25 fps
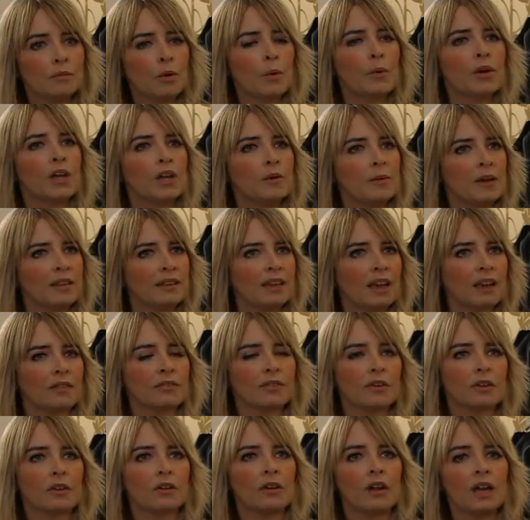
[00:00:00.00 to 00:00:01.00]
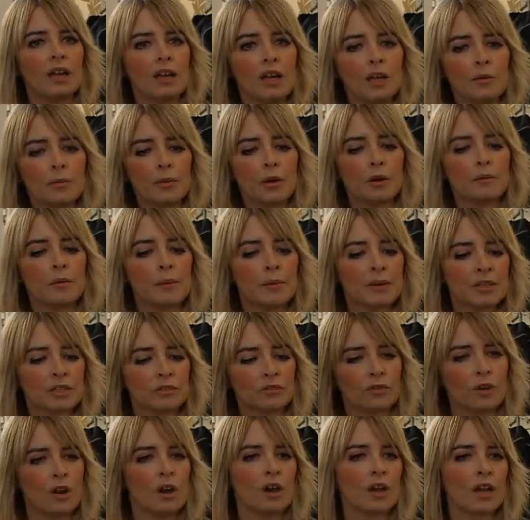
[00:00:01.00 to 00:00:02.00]
But we're going to make the effort, all right? I'll put on my best
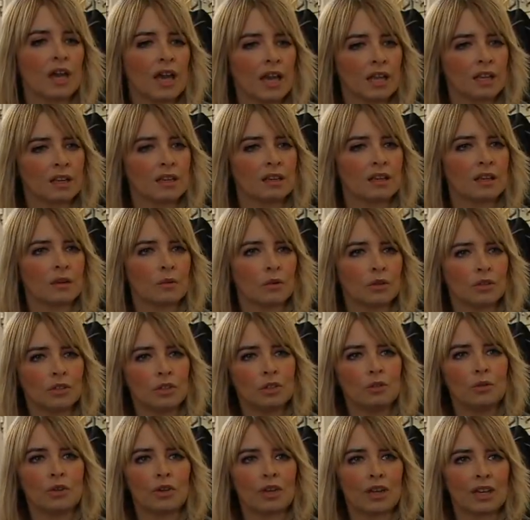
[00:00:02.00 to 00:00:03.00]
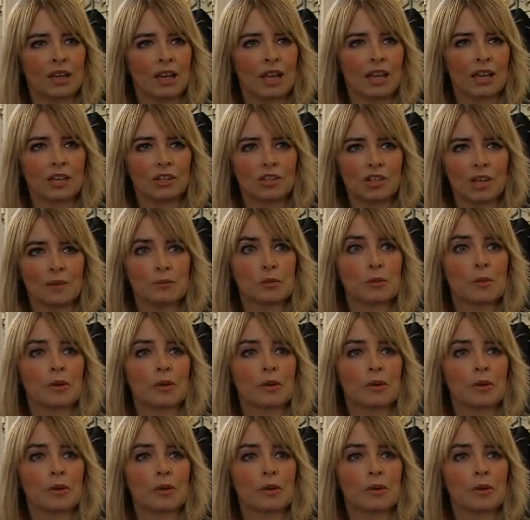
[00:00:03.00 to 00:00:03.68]
frock and I want you looking like James